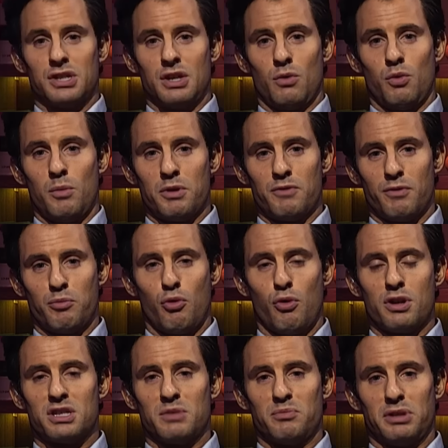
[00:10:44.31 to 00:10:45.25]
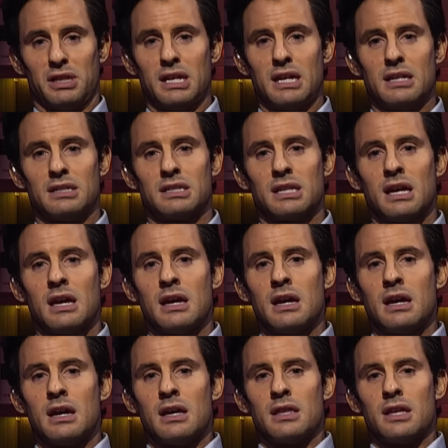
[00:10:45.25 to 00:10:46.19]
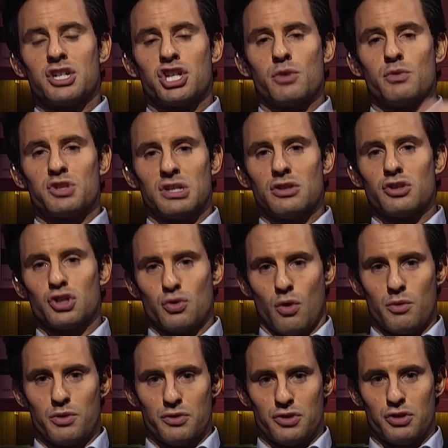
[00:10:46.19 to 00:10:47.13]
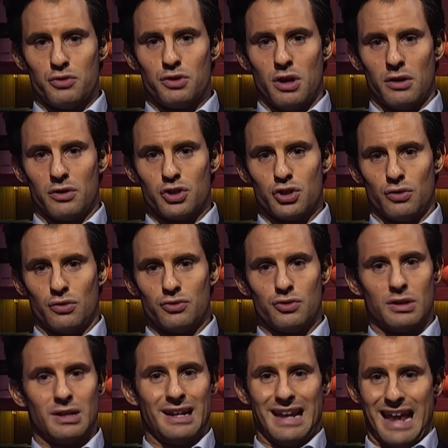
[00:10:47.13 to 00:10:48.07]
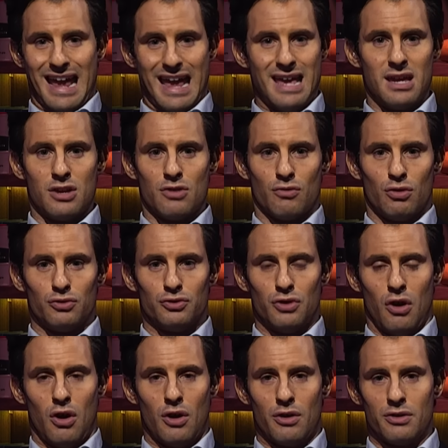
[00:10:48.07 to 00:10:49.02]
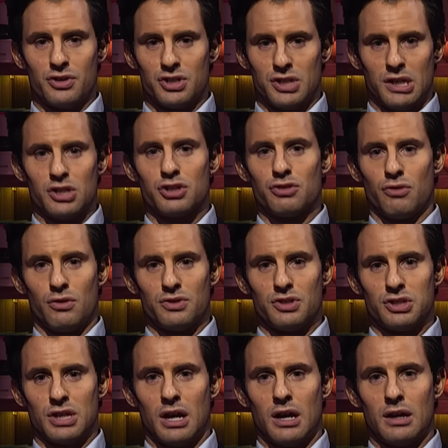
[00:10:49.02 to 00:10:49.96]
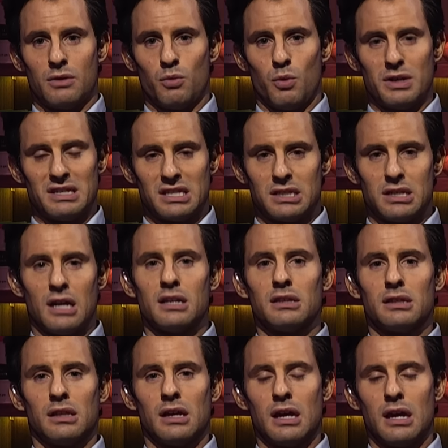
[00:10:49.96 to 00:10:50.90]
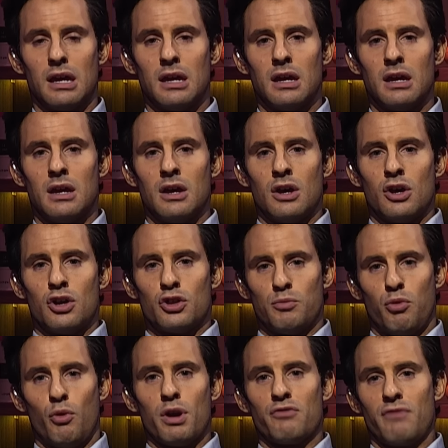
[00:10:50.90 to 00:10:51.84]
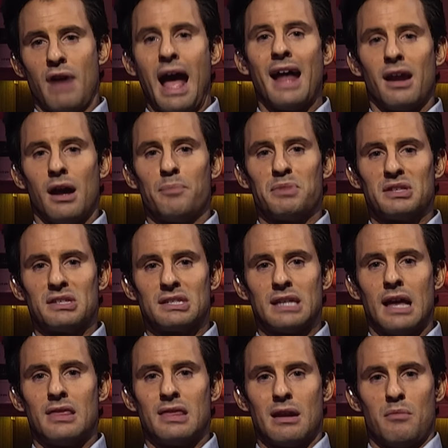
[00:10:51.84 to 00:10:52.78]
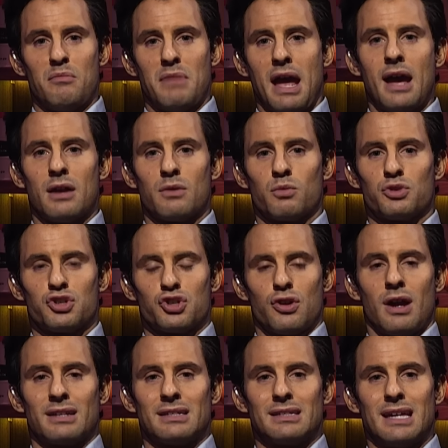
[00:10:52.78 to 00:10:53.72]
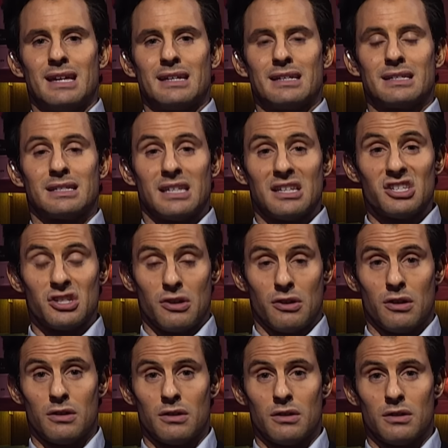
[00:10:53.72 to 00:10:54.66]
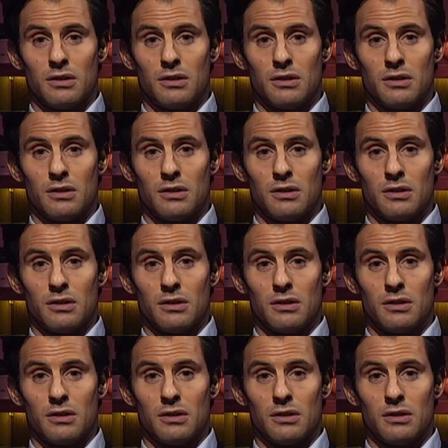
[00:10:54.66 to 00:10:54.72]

You see, a woman reported to police that she was in the store with her two young children, an eight year old daughter, six year old son, when suddenly the boy ran up and said that a man was trying to take his sister.